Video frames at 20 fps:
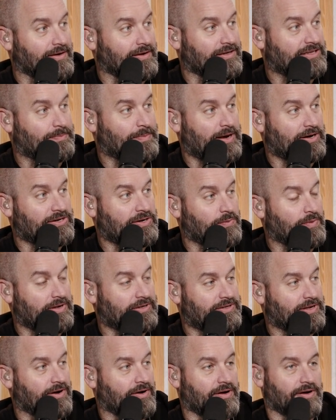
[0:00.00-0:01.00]
especially
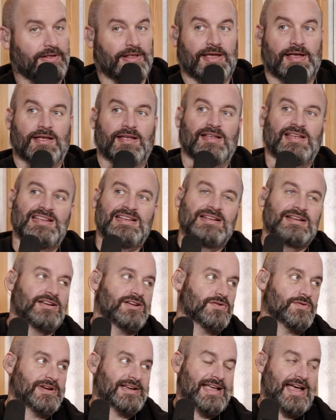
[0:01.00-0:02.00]
ones that are like
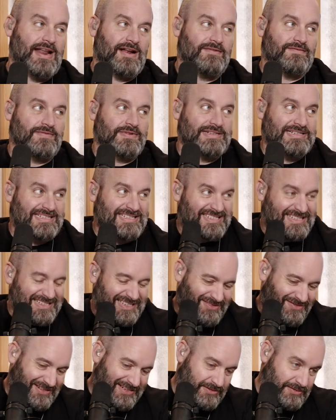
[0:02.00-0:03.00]
going out of
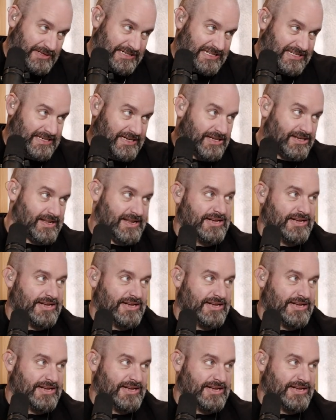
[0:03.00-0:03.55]
going into extinction.